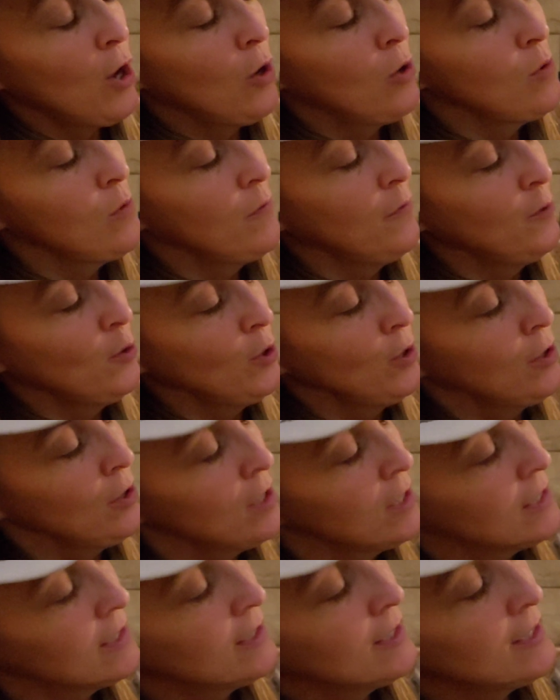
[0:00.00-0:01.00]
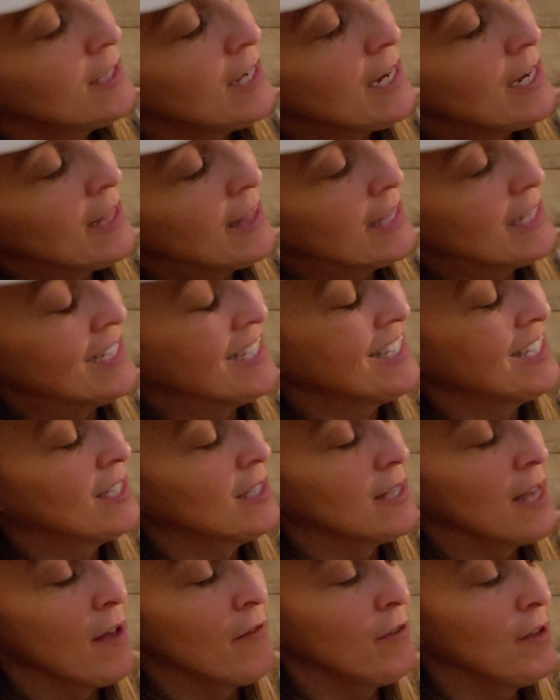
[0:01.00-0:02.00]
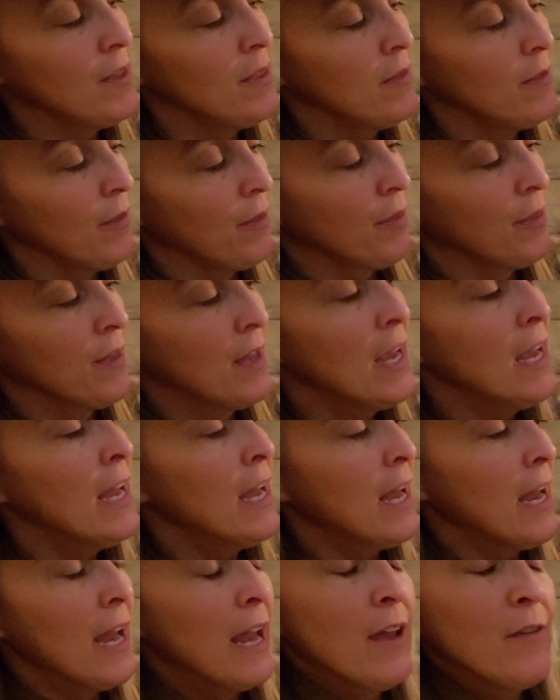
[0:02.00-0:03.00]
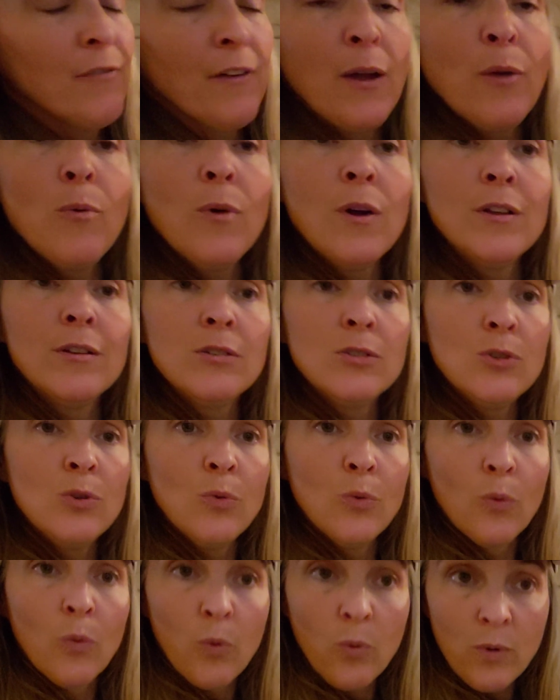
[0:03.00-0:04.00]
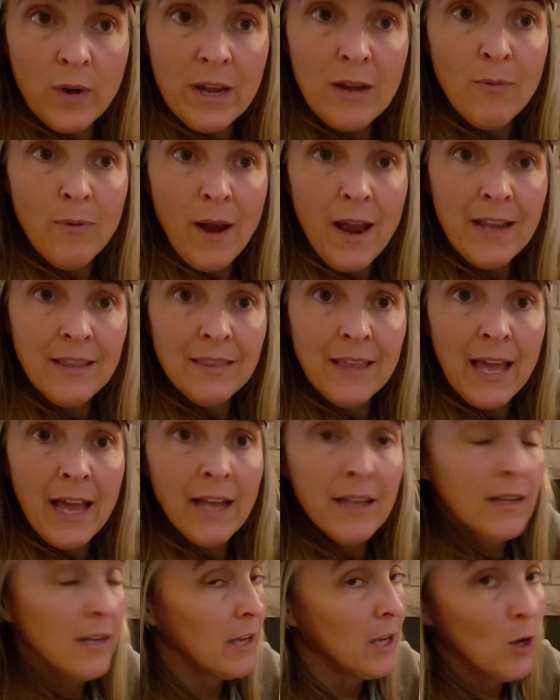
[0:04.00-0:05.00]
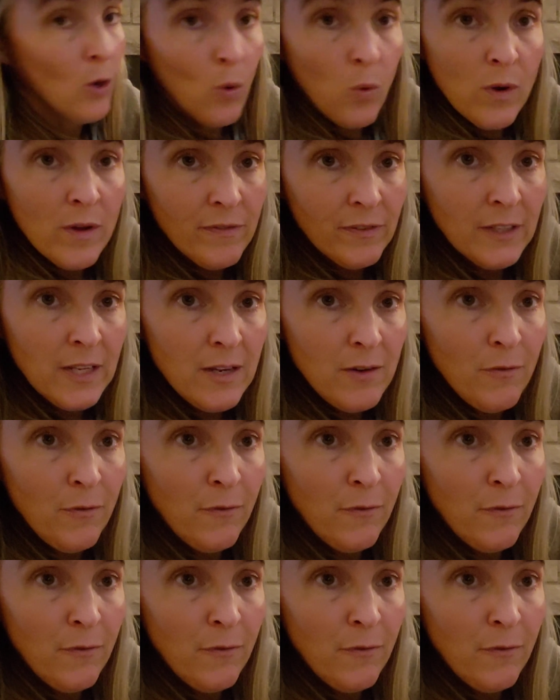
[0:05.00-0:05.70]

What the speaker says: over z to the 7th. If I want to rewrite that equivalent